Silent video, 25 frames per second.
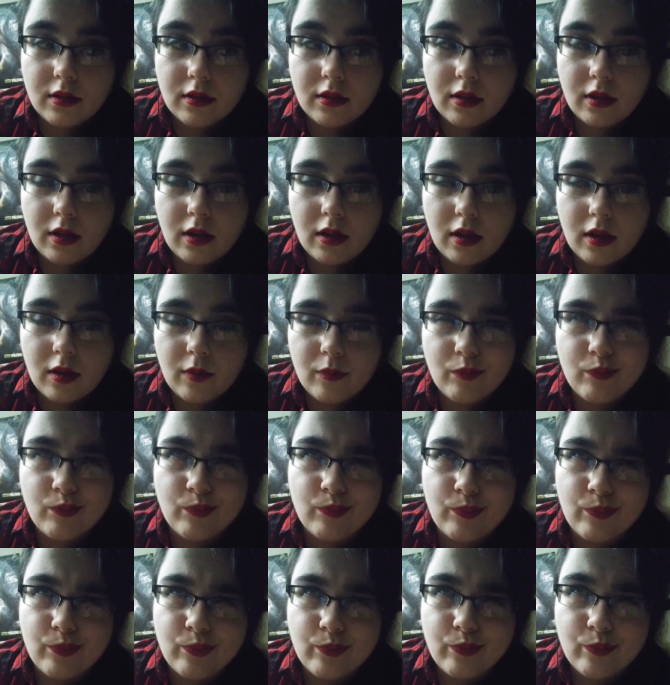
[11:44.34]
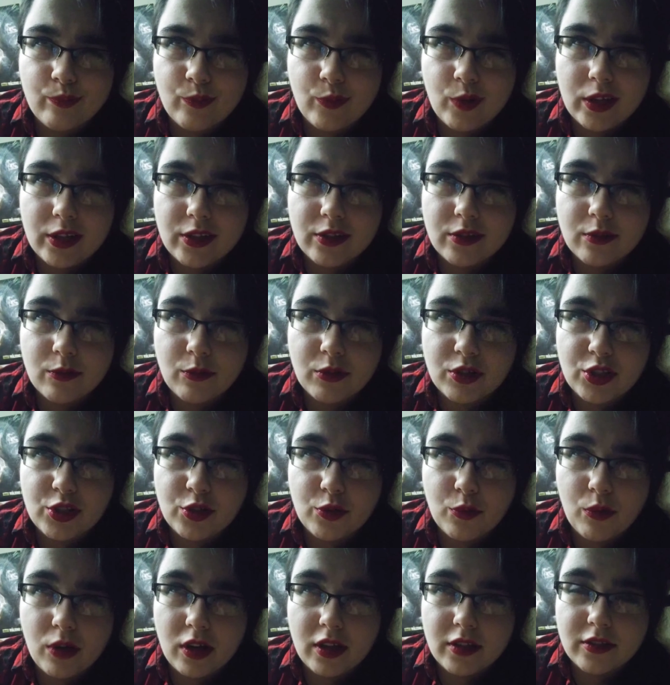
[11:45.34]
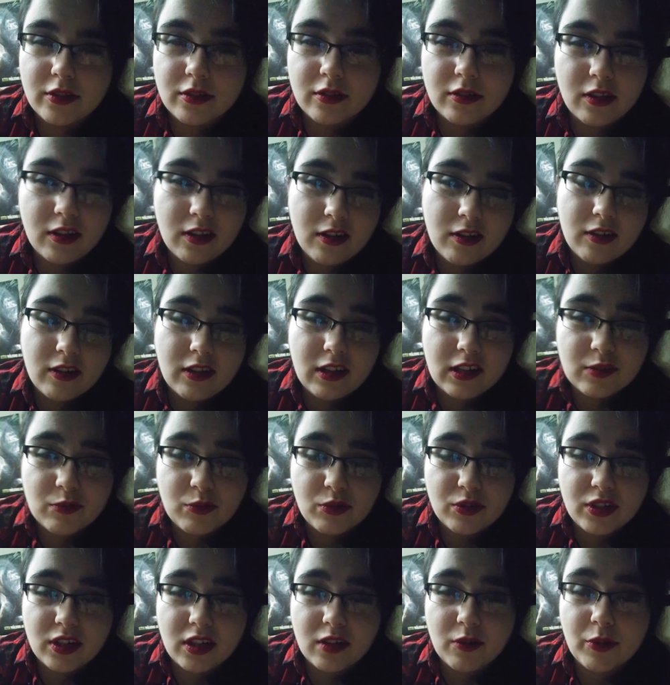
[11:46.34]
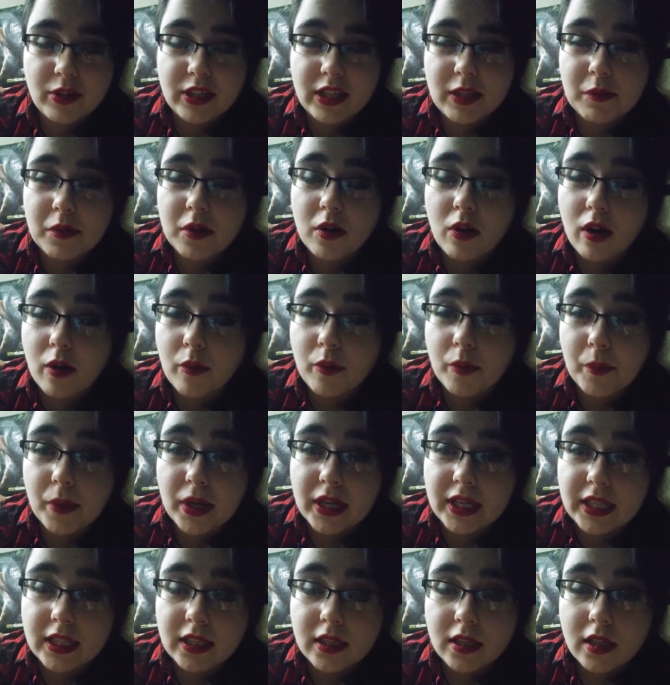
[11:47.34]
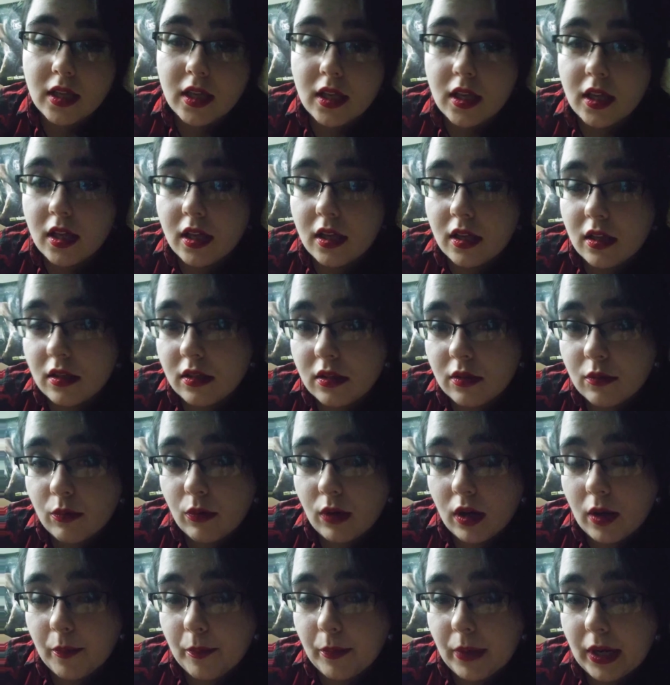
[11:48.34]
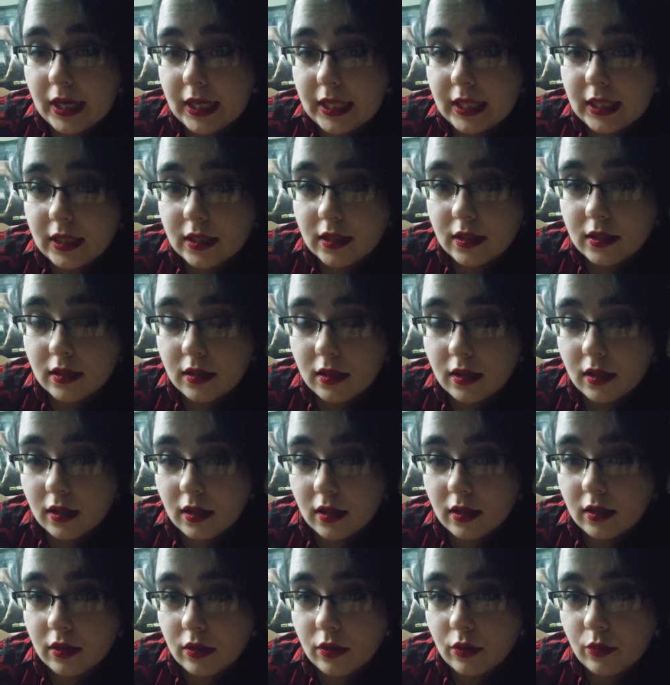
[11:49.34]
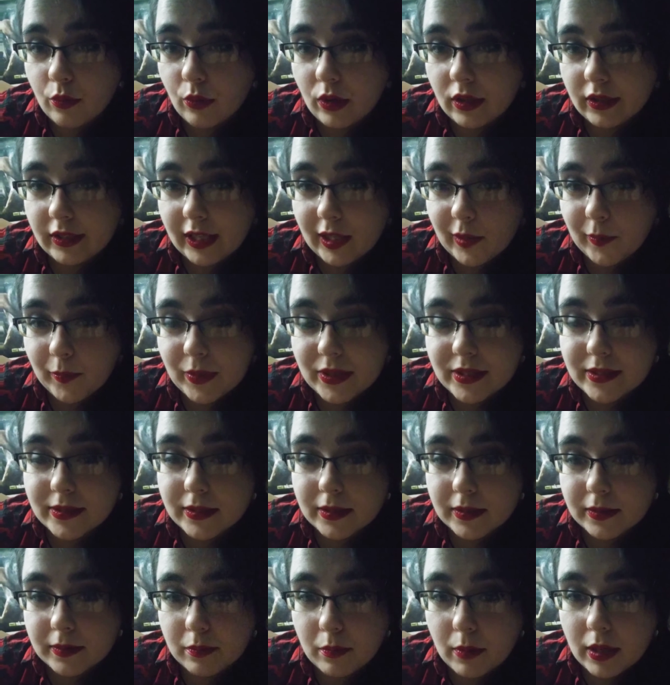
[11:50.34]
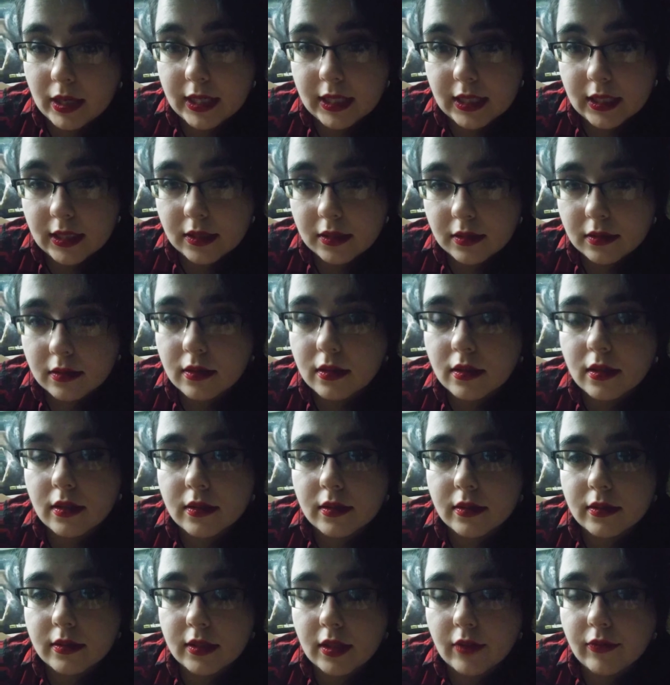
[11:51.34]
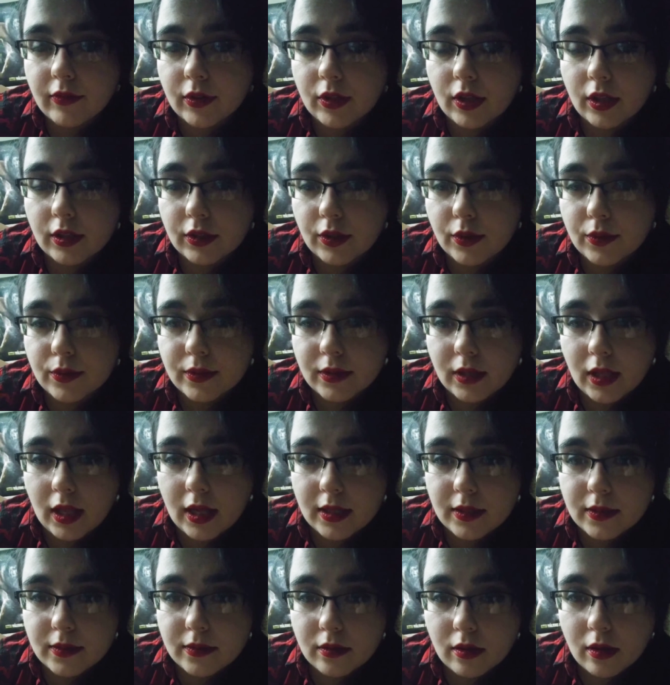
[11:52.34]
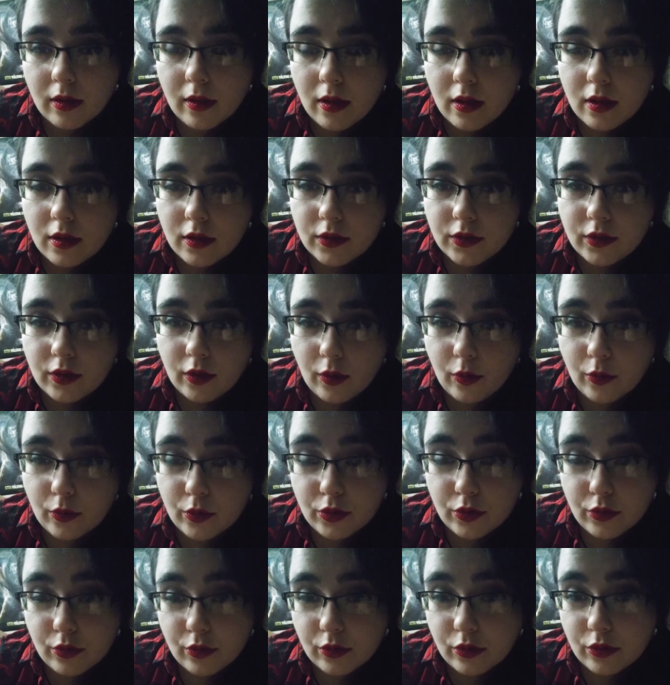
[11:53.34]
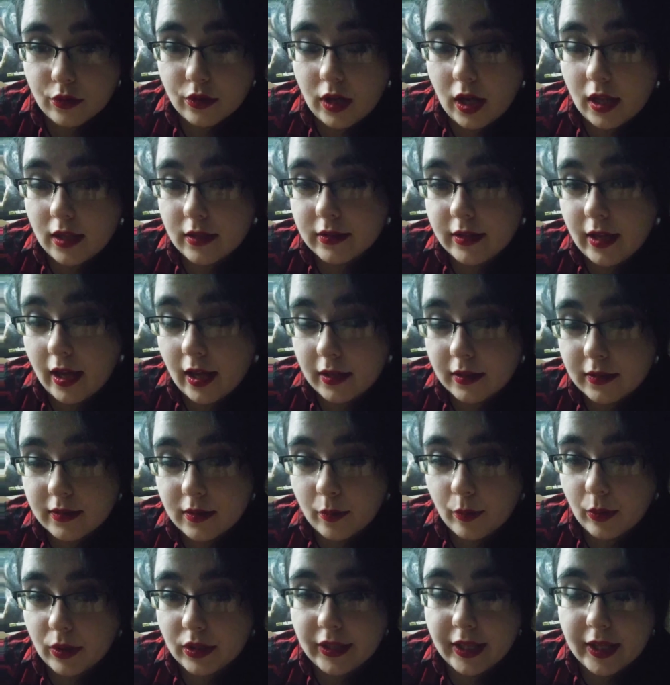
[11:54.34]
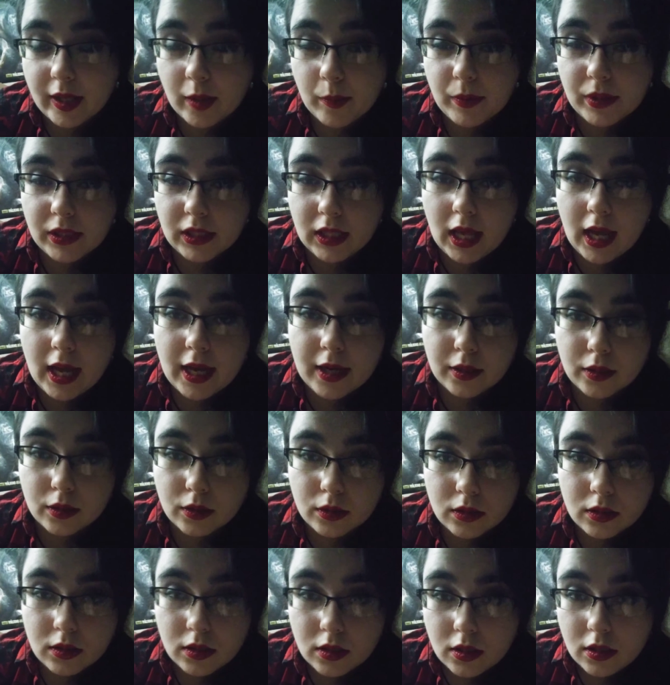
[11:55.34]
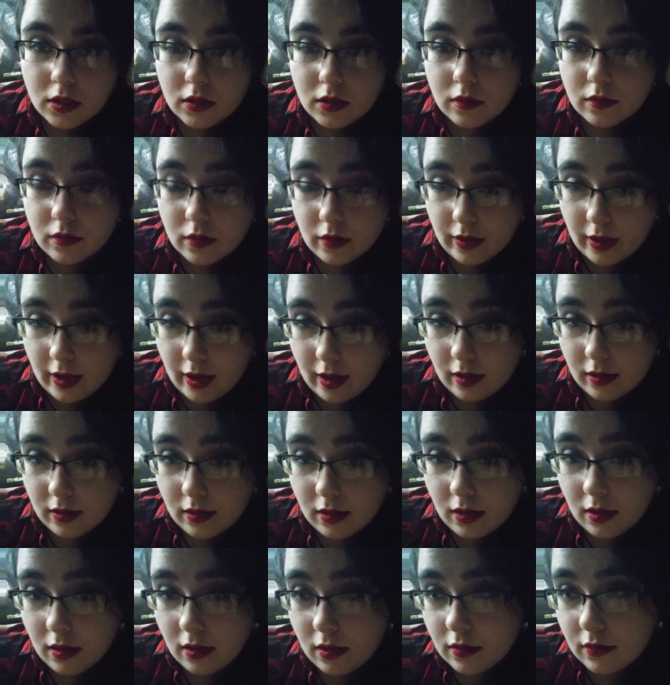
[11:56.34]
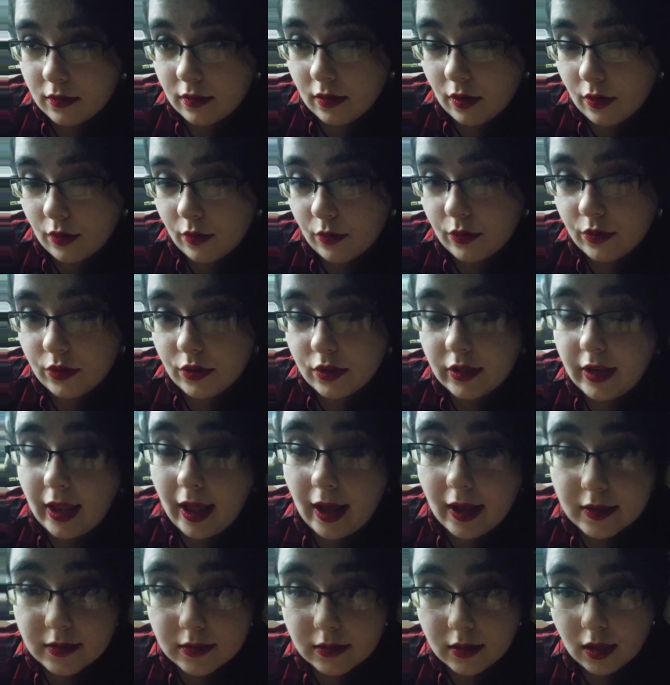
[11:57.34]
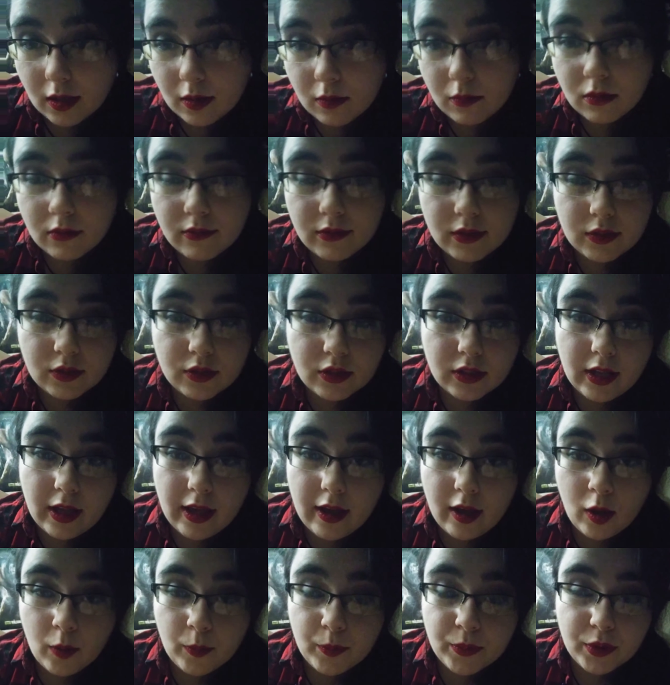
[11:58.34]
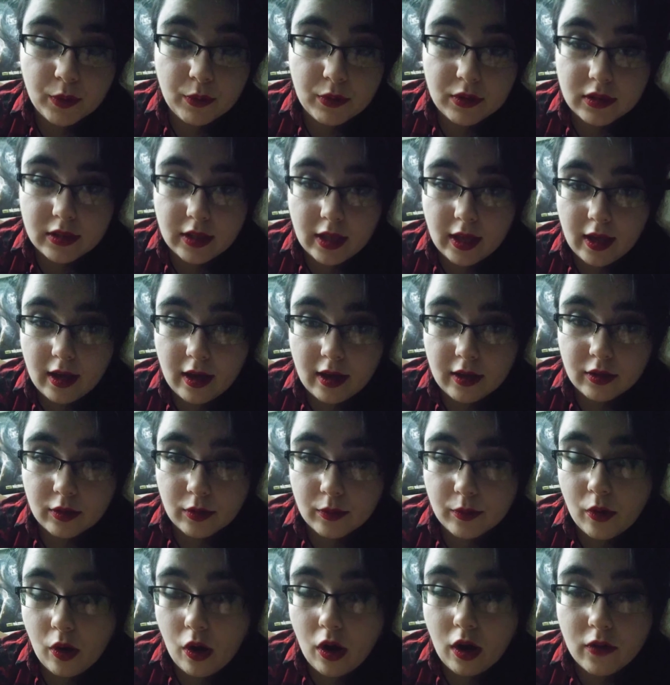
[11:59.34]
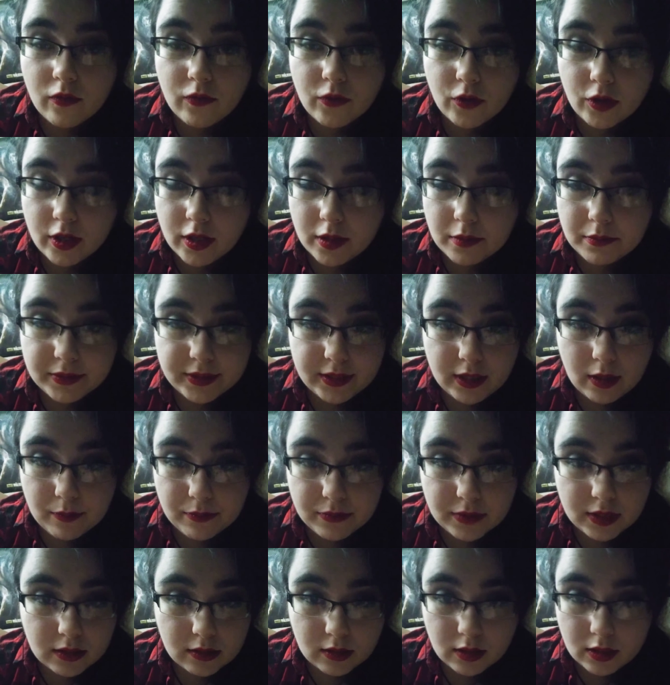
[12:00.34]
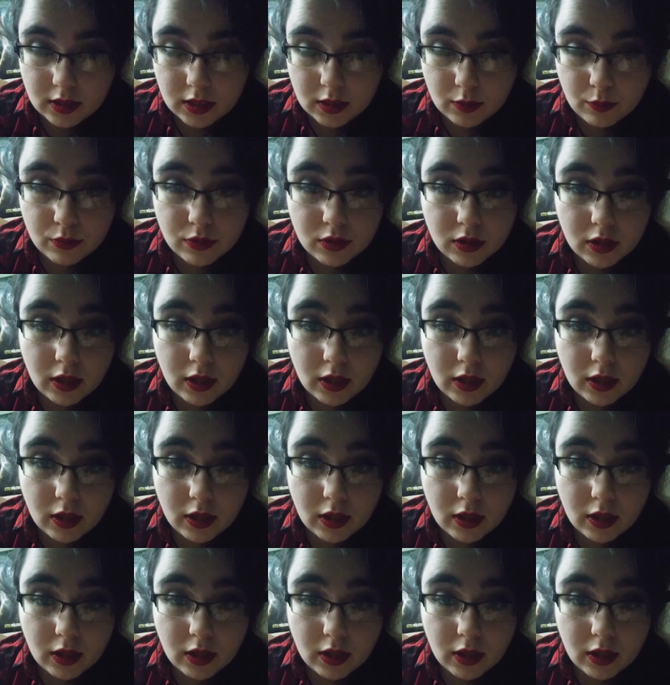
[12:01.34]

what do you want? I guess we'll keep going with money. You want money, and you want like business money and stuff along those lines. So you contact someone like Belial for that. So you'd ask him if he's going to help you with that, or offer him something that he would